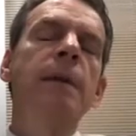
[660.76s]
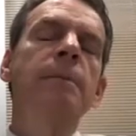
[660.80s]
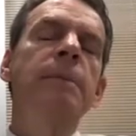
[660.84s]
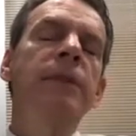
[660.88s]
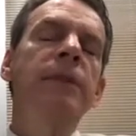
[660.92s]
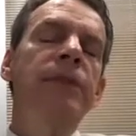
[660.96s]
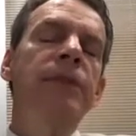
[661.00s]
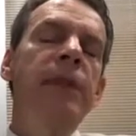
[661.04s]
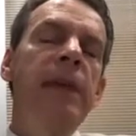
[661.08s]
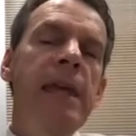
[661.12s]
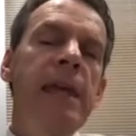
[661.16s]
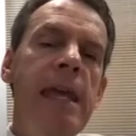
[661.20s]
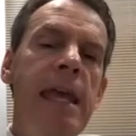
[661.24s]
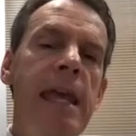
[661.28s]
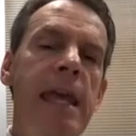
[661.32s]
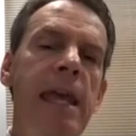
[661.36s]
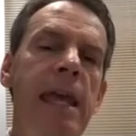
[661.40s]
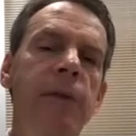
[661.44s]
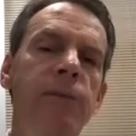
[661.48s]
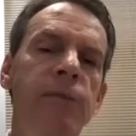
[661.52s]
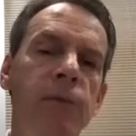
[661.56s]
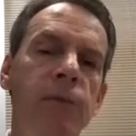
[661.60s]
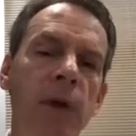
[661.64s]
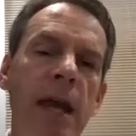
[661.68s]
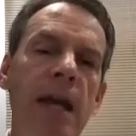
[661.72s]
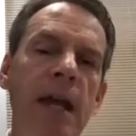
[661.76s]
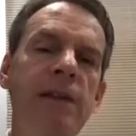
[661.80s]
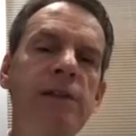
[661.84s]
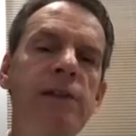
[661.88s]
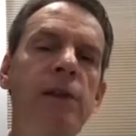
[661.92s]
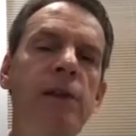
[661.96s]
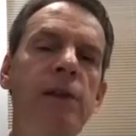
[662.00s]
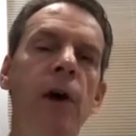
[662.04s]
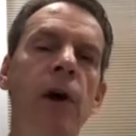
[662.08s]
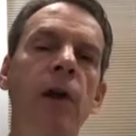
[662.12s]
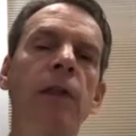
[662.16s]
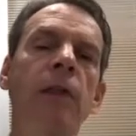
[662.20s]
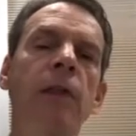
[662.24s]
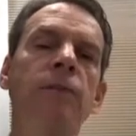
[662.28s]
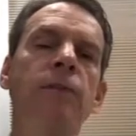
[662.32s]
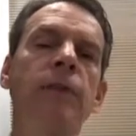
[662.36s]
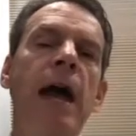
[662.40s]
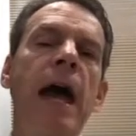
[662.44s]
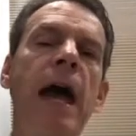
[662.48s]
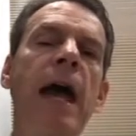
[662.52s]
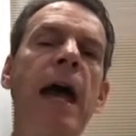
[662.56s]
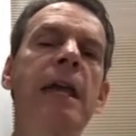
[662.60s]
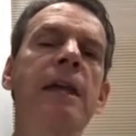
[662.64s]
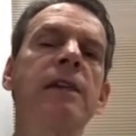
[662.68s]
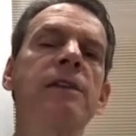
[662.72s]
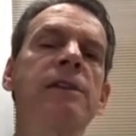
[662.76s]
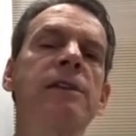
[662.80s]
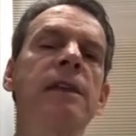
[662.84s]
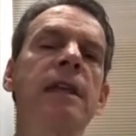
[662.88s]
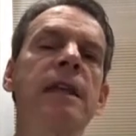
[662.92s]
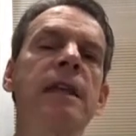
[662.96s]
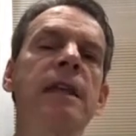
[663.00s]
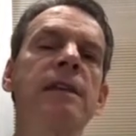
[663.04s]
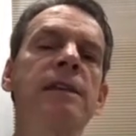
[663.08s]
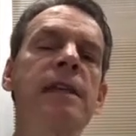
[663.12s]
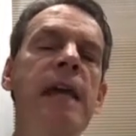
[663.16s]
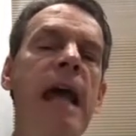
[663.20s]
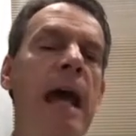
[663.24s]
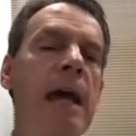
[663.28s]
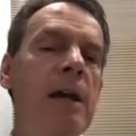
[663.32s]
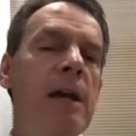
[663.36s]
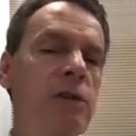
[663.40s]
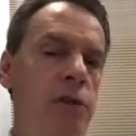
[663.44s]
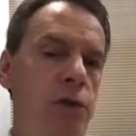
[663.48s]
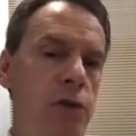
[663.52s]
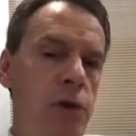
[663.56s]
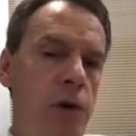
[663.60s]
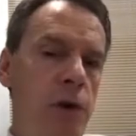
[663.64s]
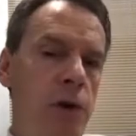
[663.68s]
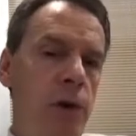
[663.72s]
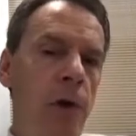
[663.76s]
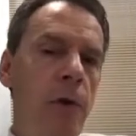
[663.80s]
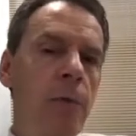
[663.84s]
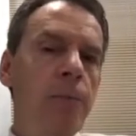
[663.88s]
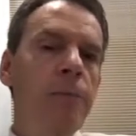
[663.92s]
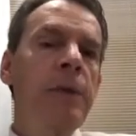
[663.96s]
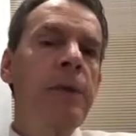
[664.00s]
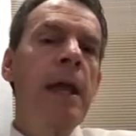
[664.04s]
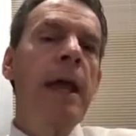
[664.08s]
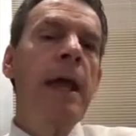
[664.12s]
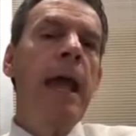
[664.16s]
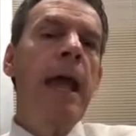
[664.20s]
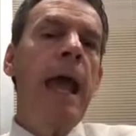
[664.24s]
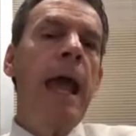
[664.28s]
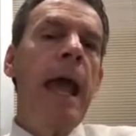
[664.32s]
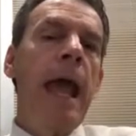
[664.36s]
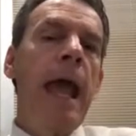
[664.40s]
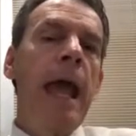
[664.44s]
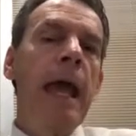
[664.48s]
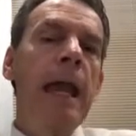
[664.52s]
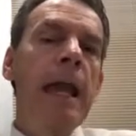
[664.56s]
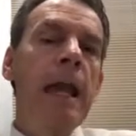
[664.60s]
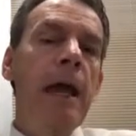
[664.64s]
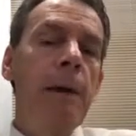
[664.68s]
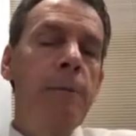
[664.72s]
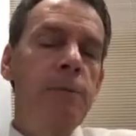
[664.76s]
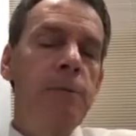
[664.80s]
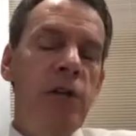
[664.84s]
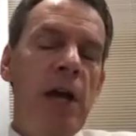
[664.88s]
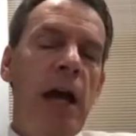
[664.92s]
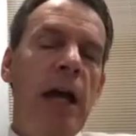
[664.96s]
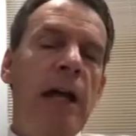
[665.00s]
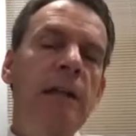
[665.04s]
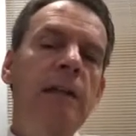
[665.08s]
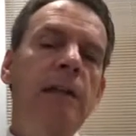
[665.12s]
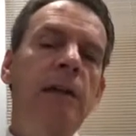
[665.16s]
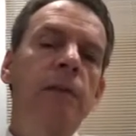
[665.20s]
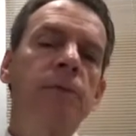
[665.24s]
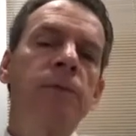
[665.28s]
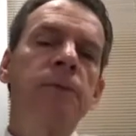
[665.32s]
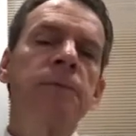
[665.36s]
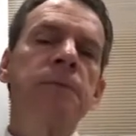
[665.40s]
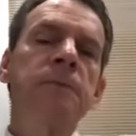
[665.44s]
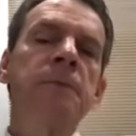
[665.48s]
but the key phrase in all of that is that it's external and objective.